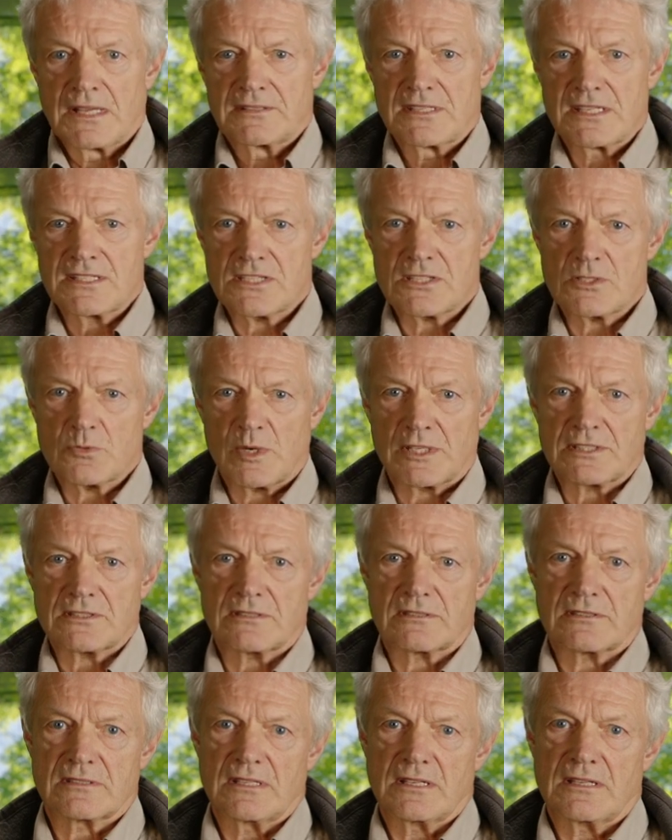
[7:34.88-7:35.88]
This is
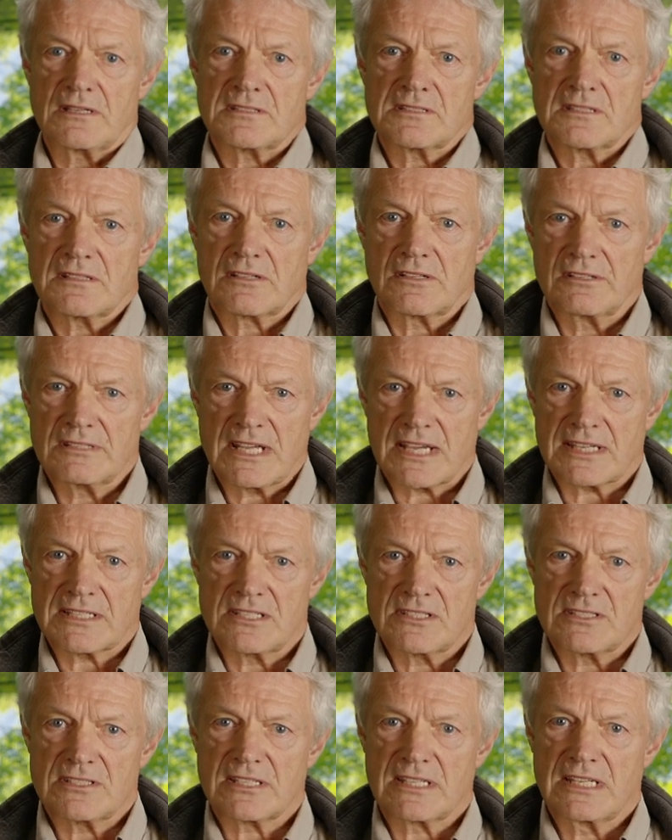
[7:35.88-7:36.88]
what the
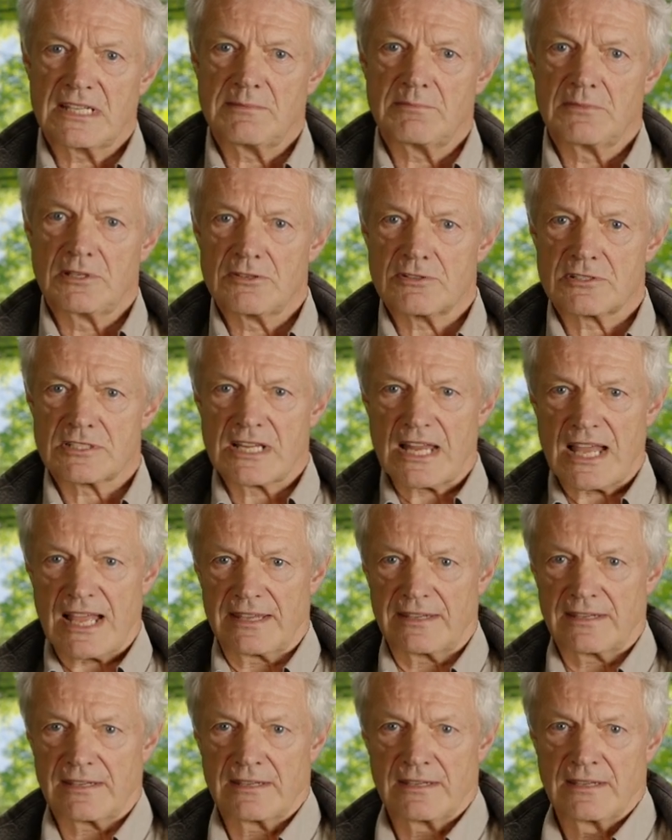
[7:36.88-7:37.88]
connection scheme looks
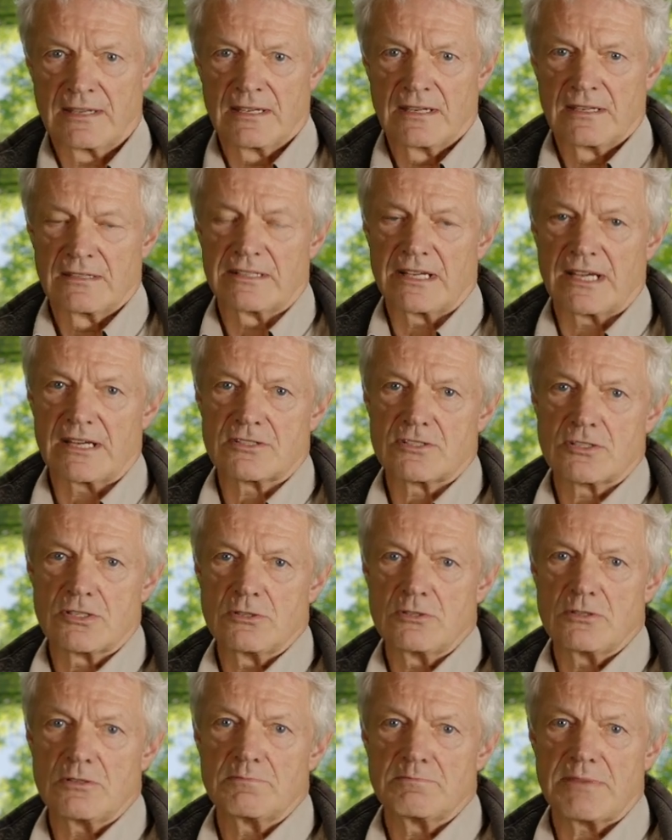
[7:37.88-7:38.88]
like. There are
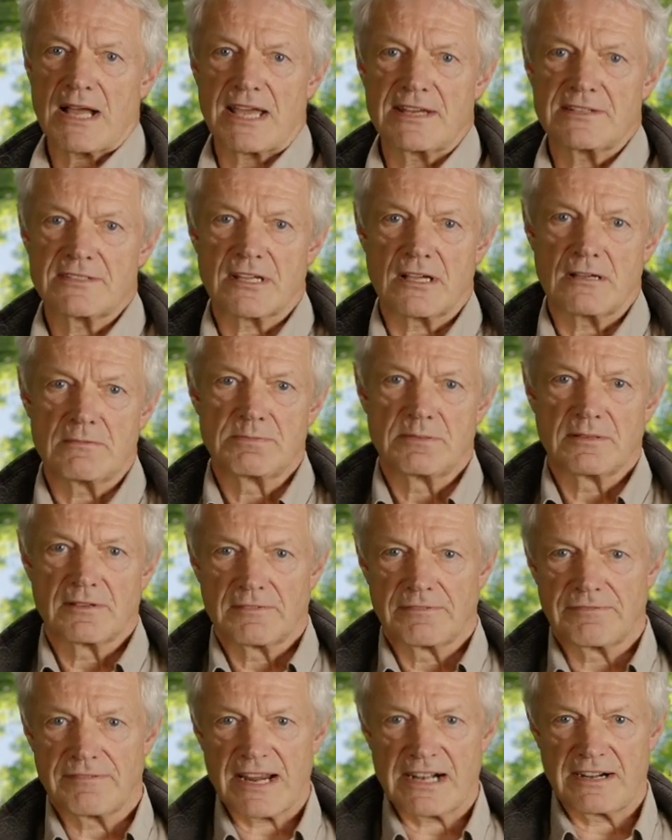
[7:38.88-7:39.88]
two bitope
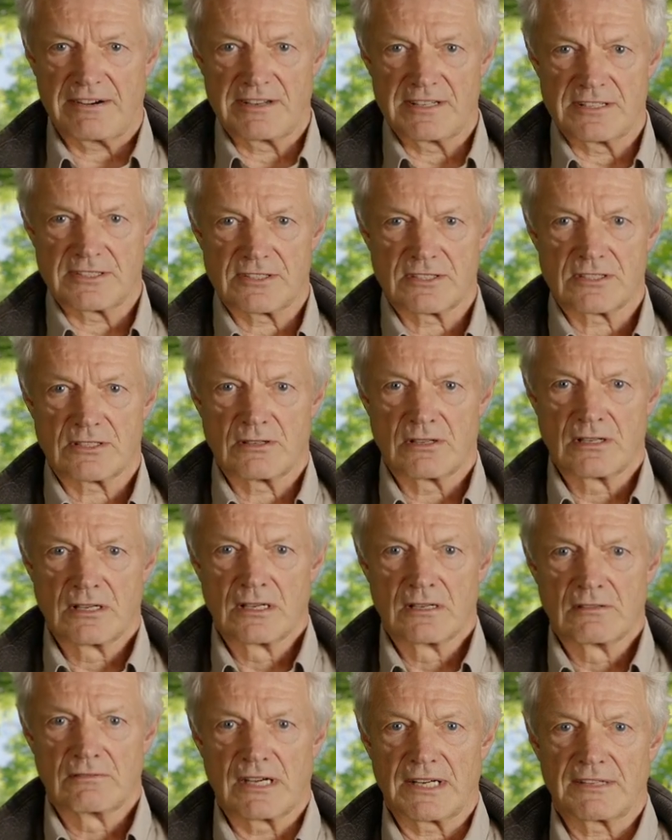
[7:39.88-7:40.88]
variants,
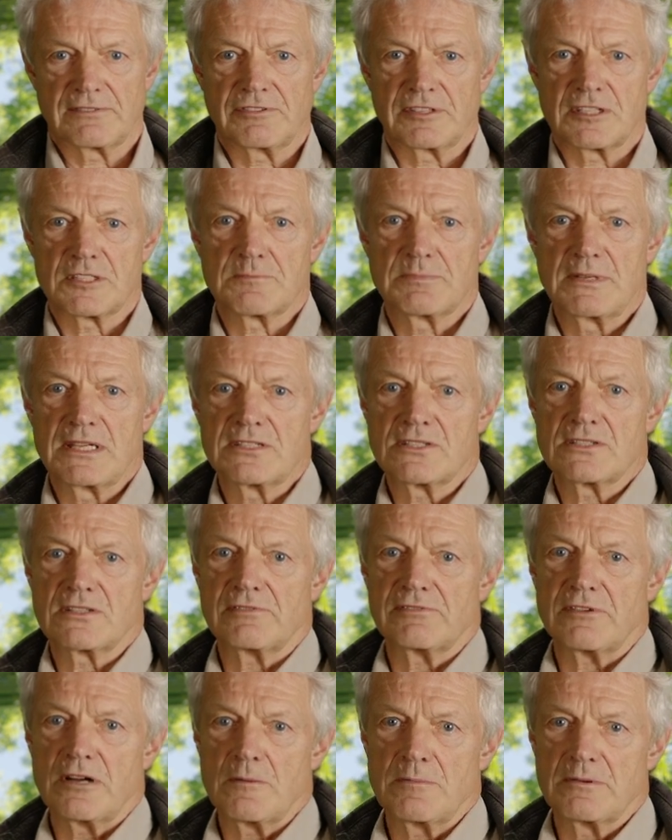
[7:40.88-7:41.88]
one for the species
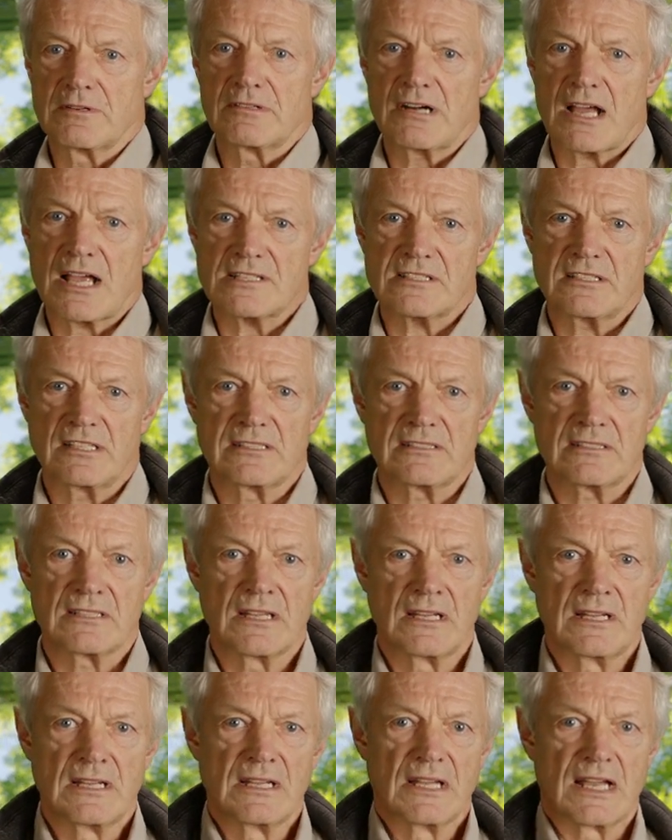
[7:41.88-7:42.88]
of open grassland
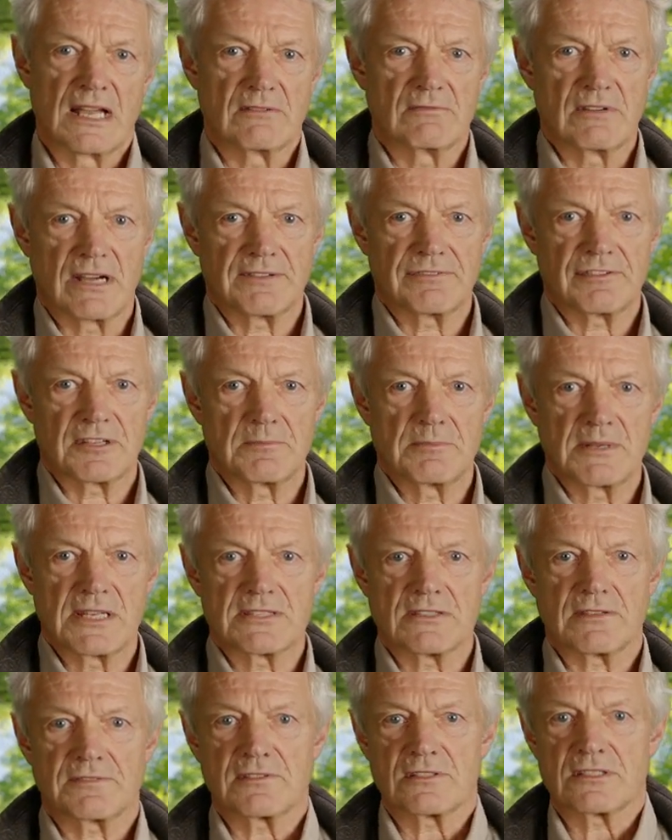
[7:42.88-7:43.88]
and one for the
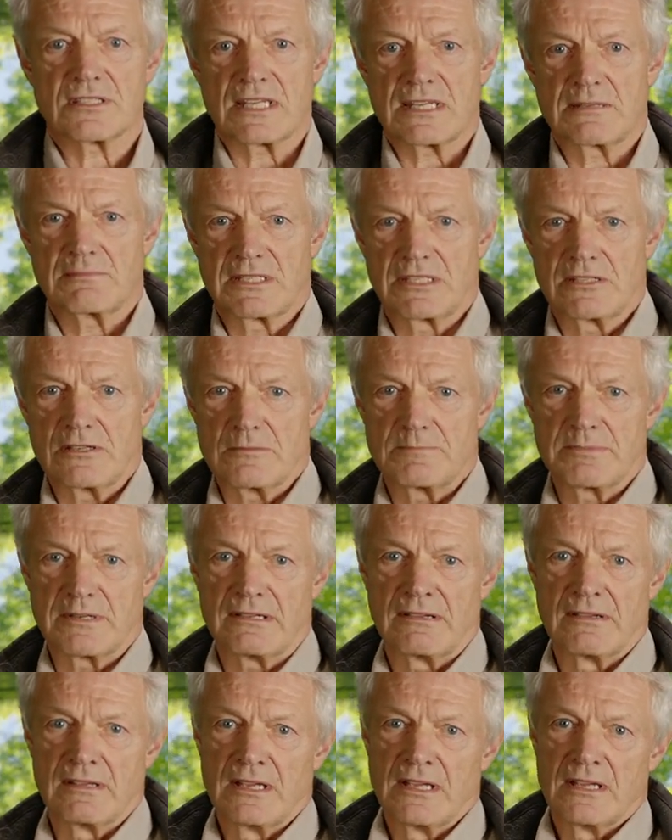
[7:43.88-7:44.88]
bees of the
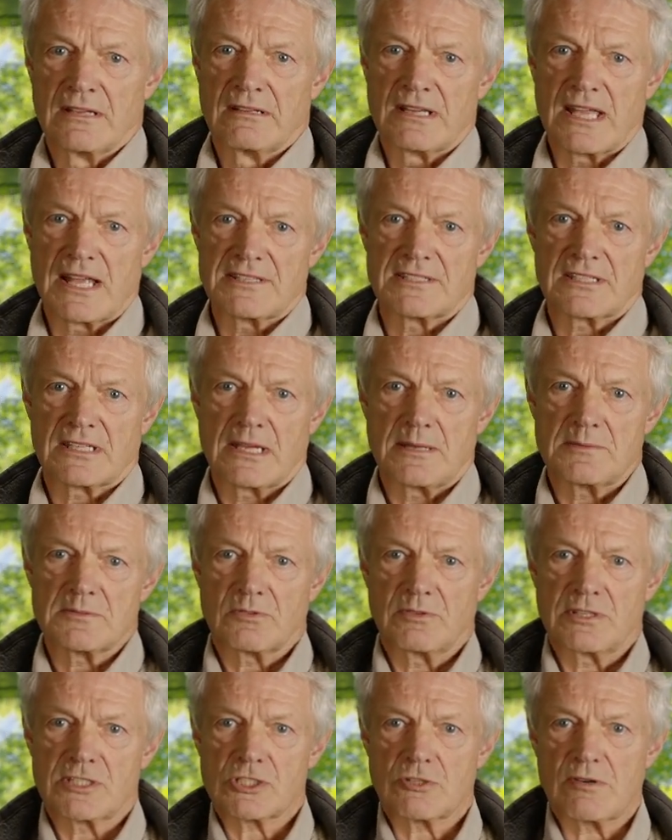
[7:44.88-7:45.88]
semi-open
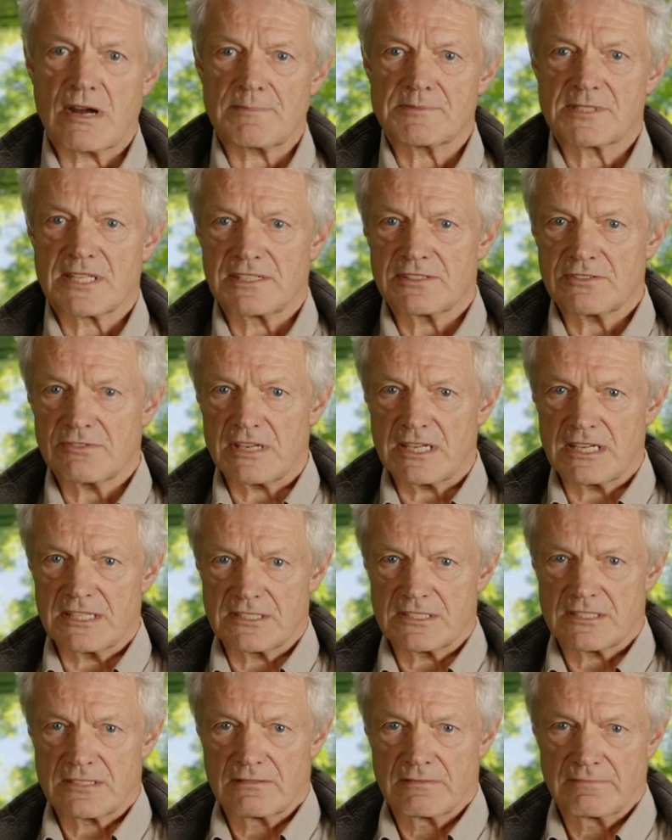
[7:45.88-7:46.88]
landscapes with shrubs and
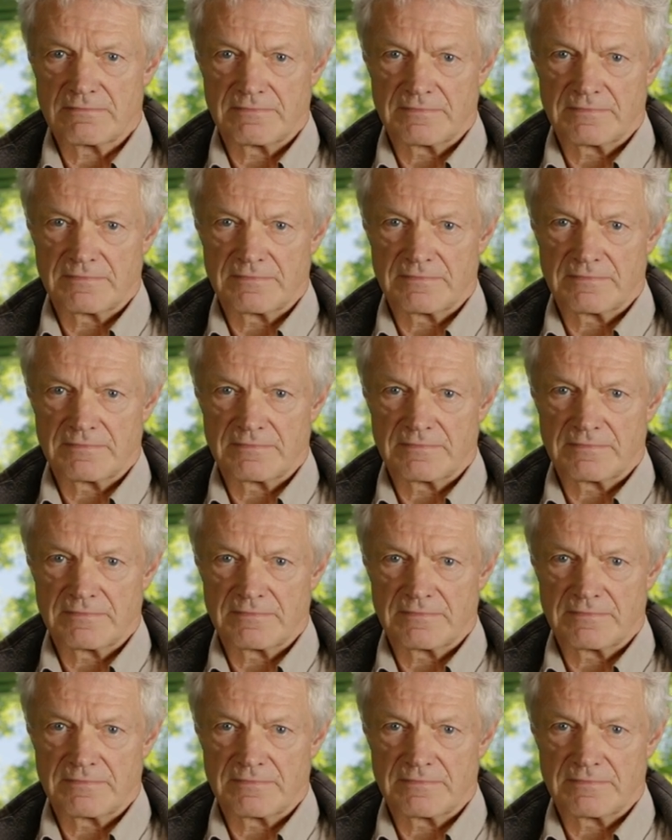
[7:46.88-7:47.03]
trees.